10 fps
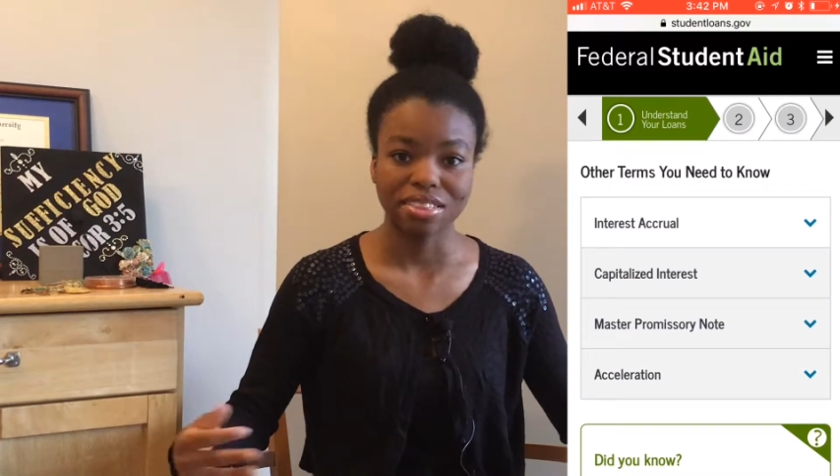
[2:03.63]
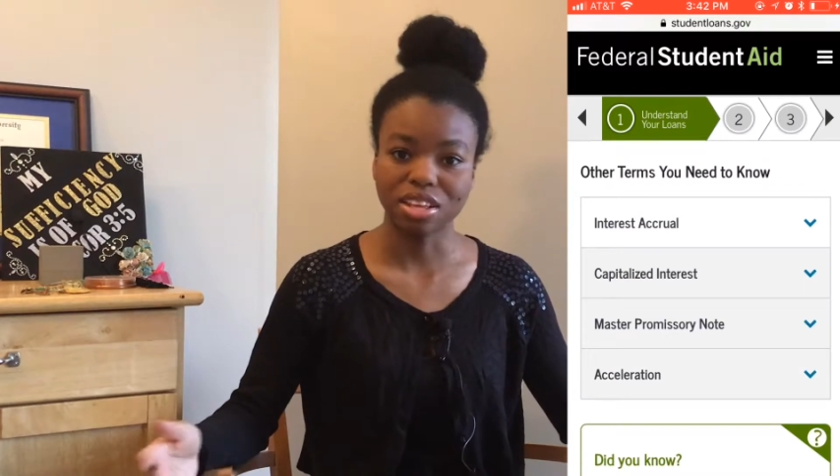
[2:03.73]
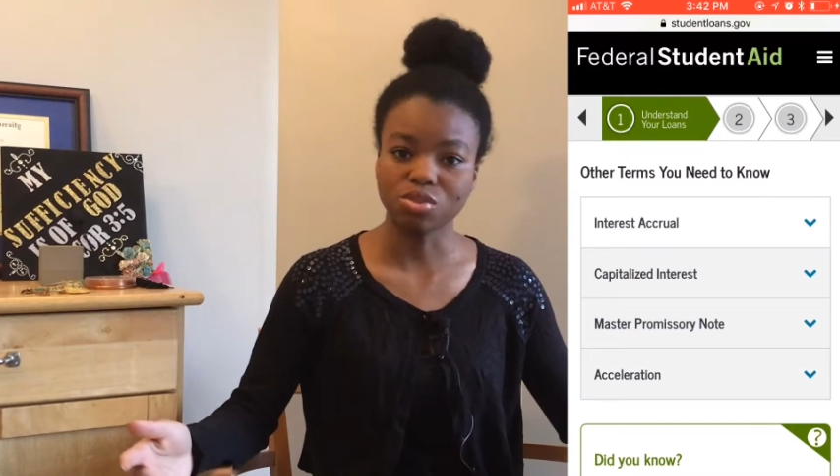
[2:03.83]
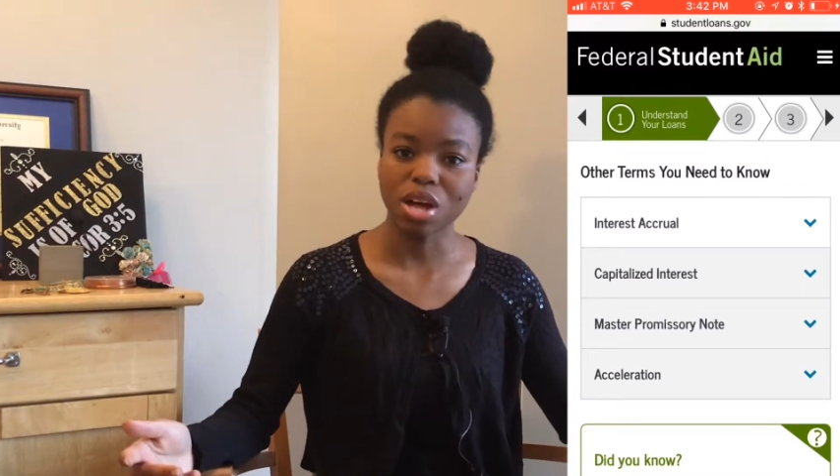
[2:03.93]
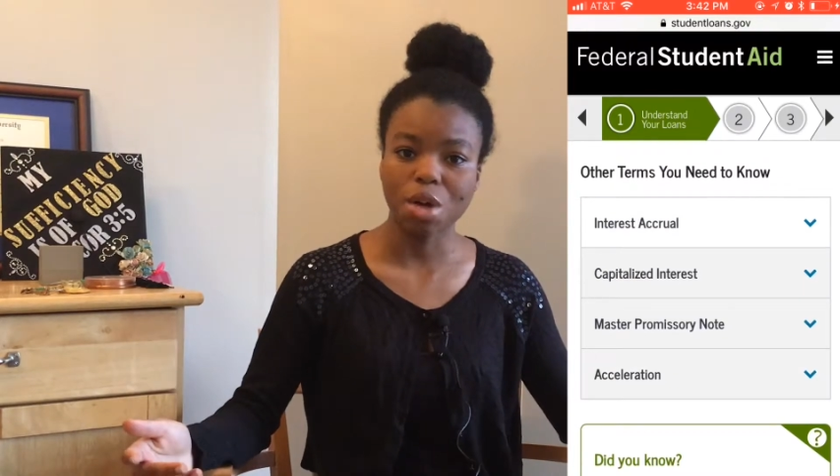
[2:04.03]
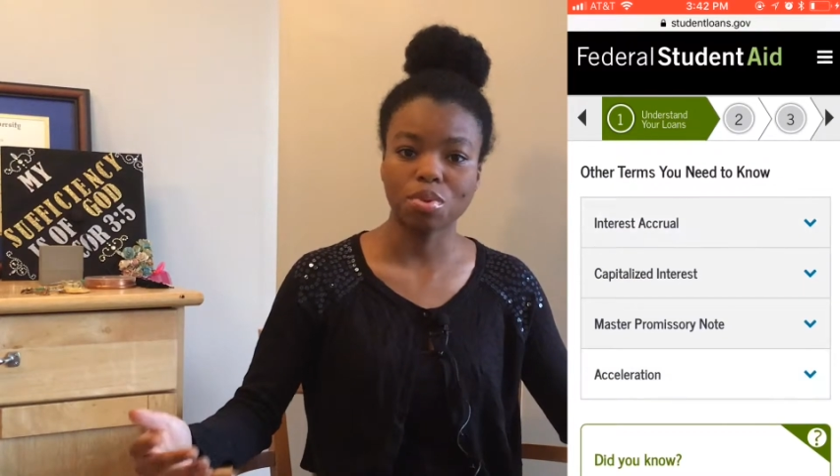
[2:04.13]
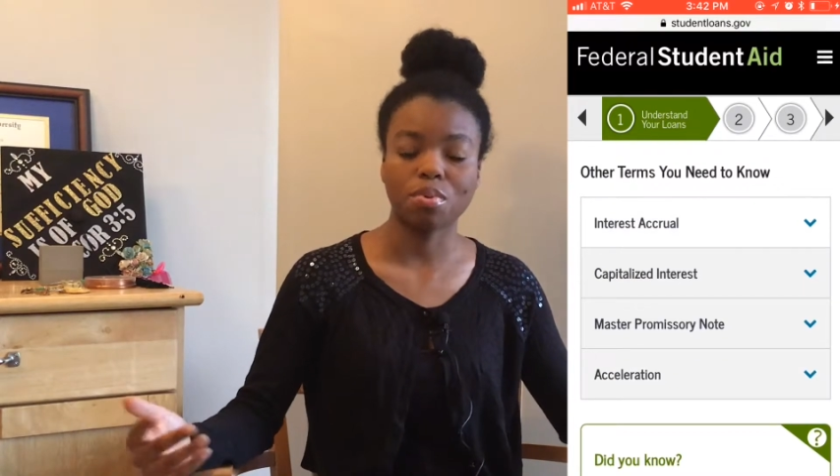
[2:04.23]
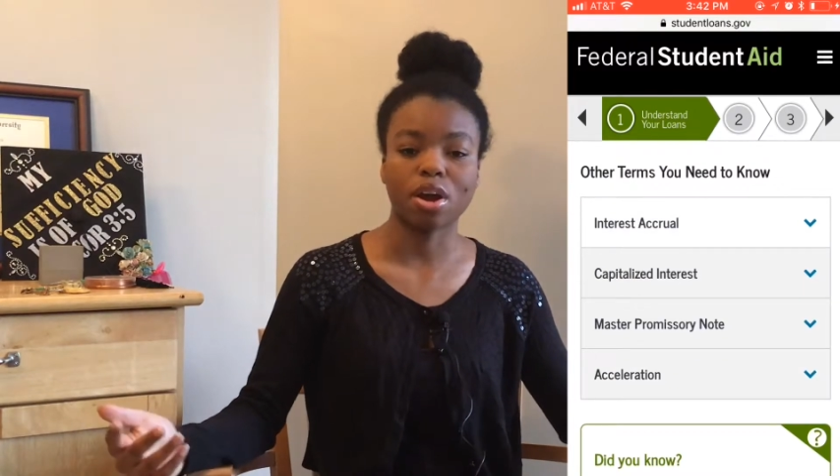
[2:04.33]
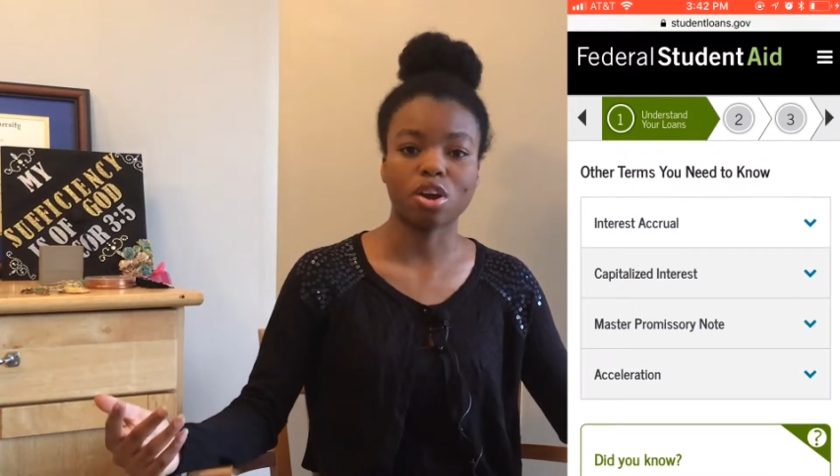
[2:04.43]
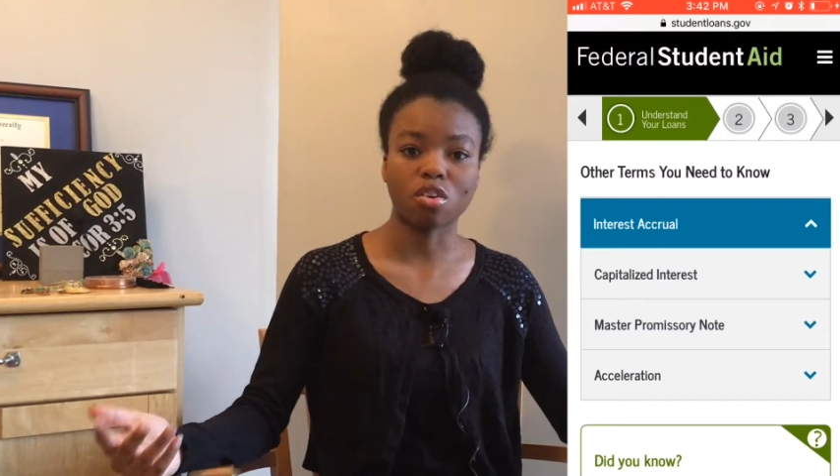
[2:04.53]
This will help you
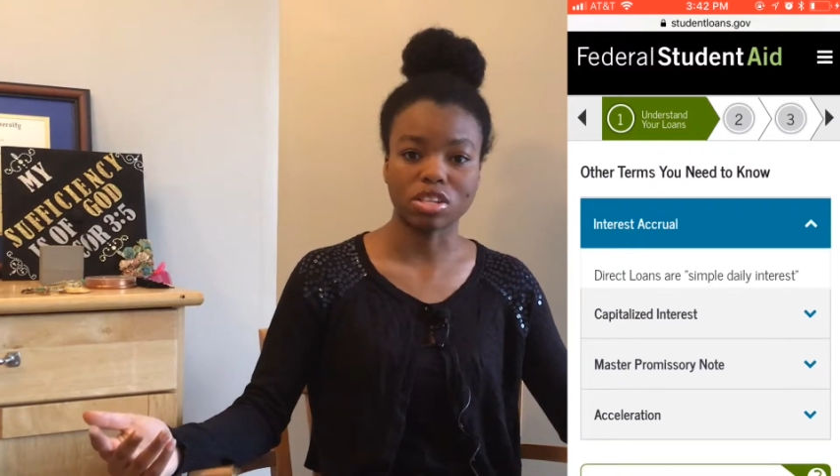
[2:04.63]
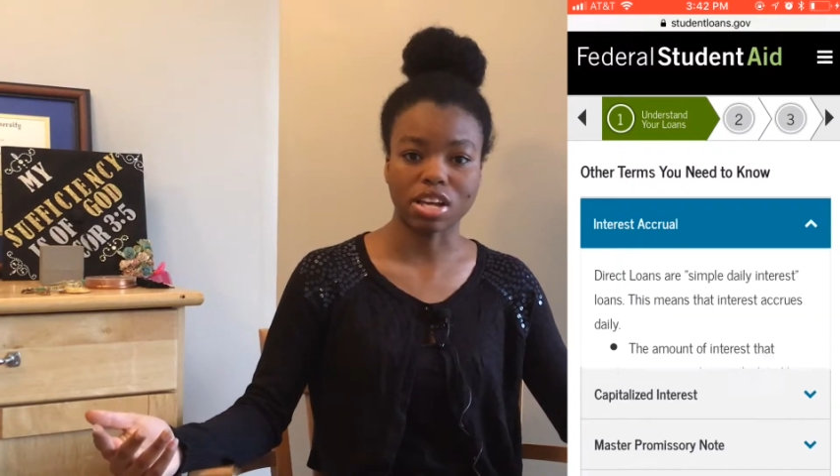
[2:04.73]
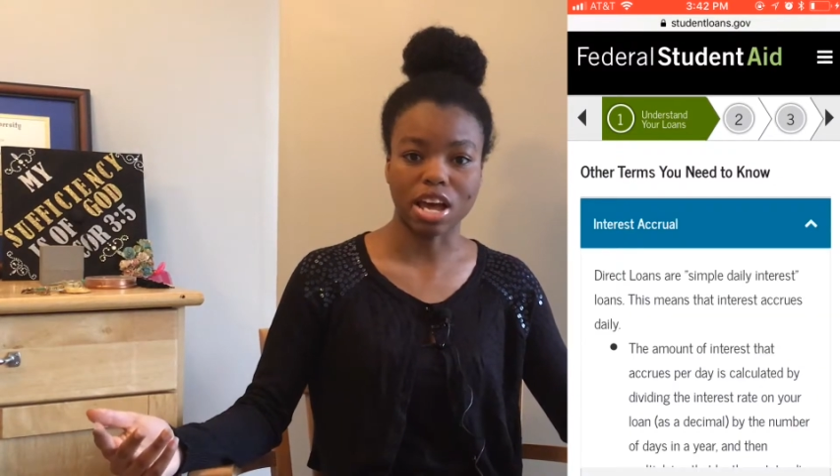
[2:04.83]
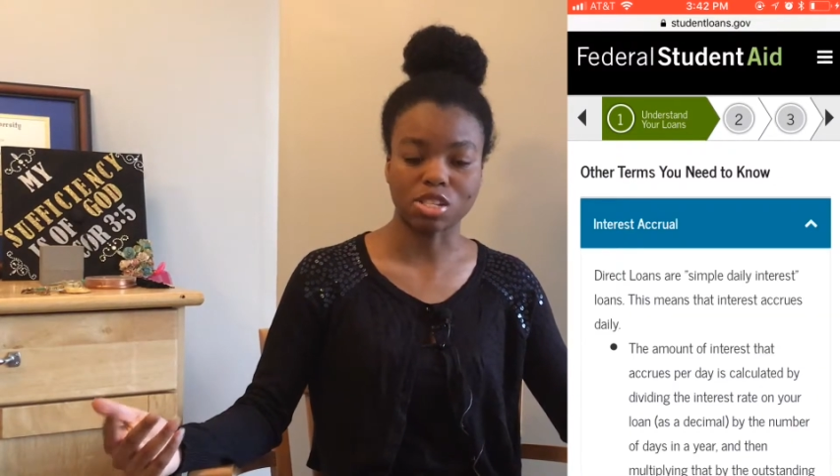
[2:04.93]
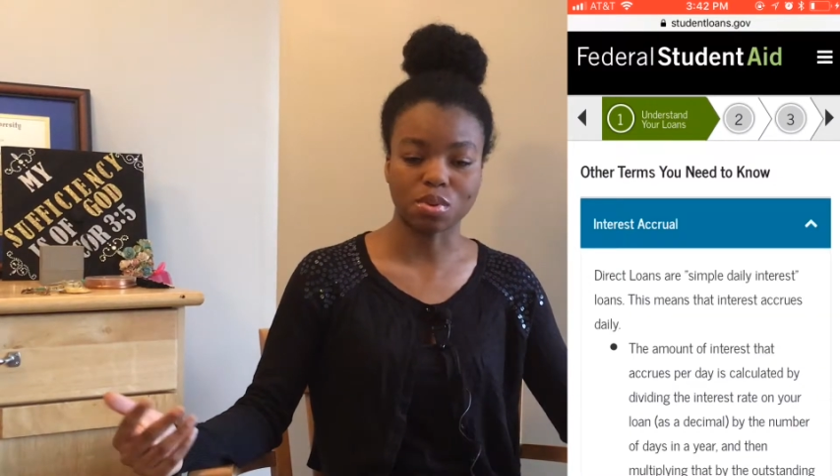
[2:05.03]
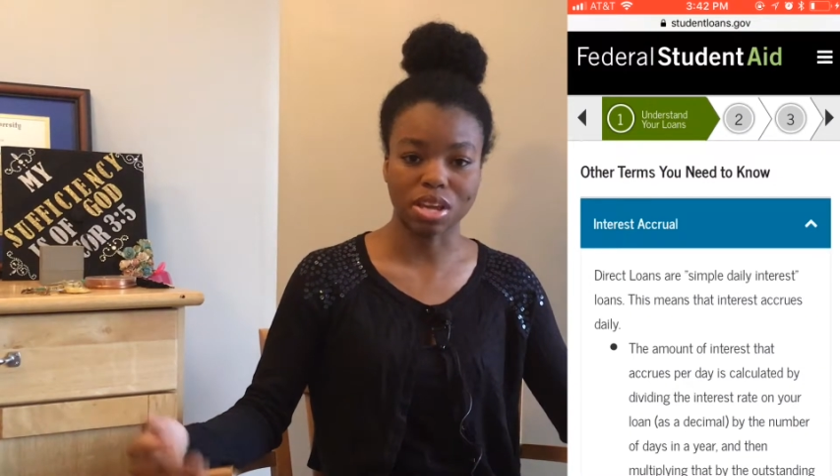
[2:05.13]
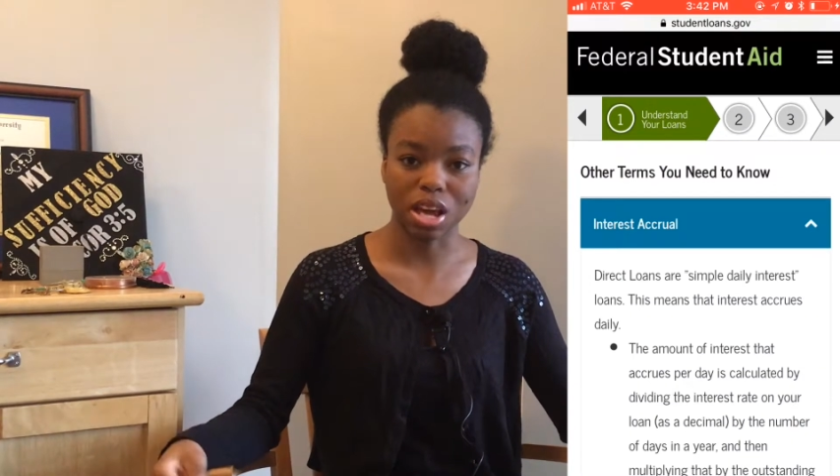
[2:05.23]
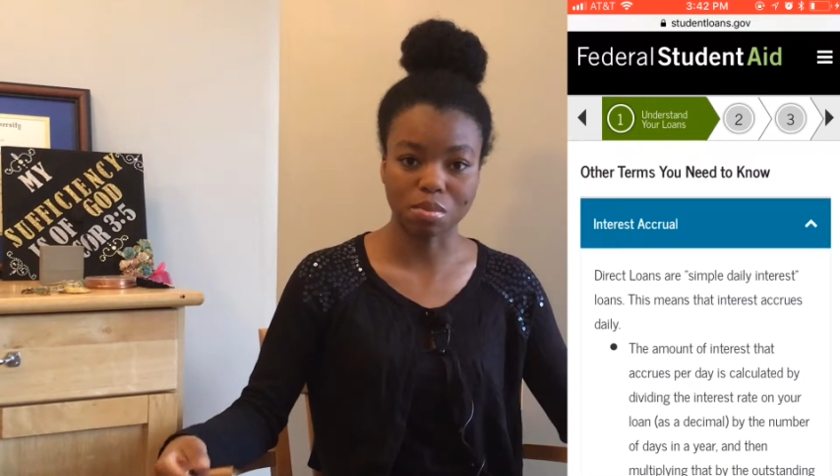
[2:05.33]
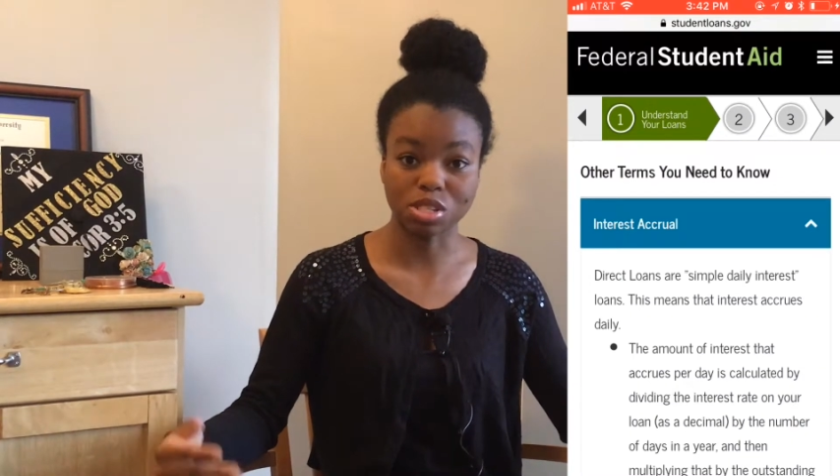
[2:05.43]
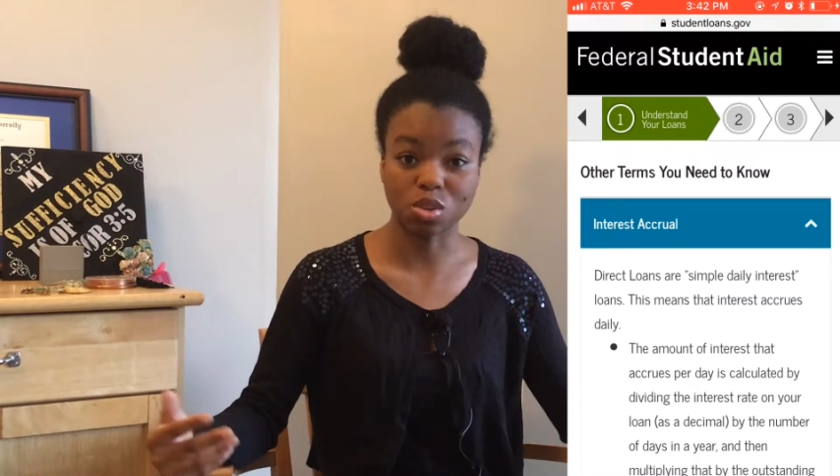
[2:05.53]
prioritize when it comes